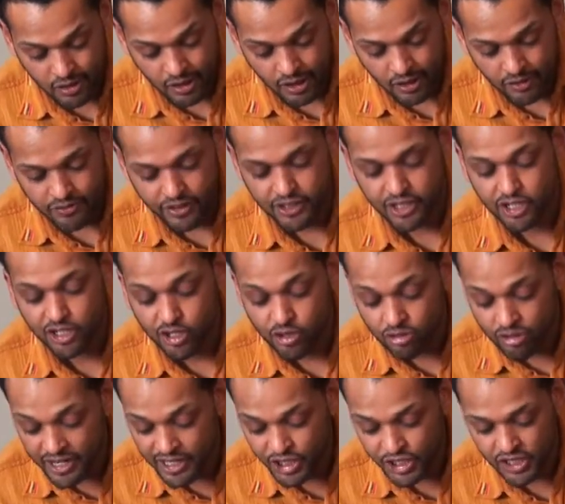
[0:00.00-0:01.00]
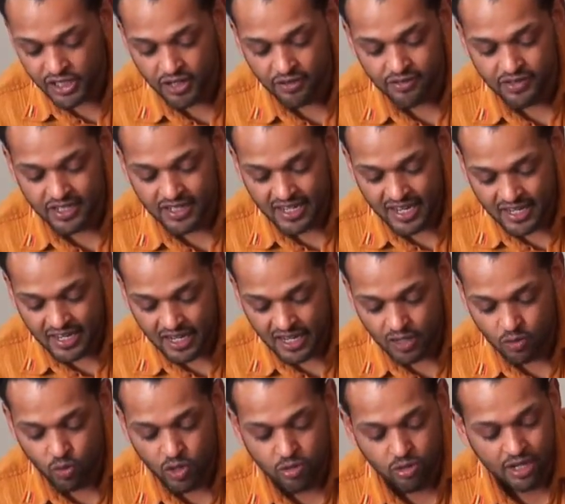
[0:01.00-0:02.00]
For the duration of the decade,
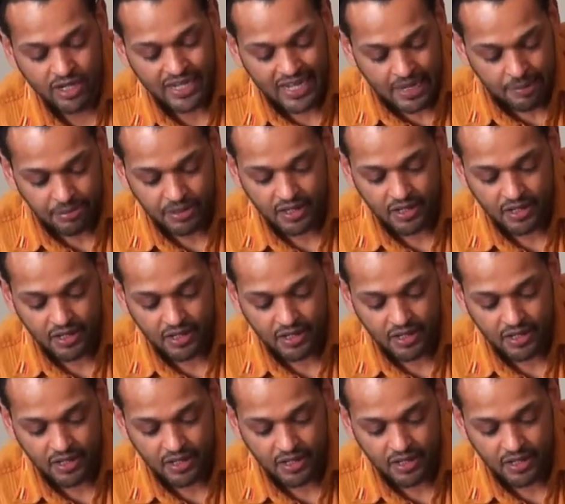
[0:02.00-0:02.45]
we were kept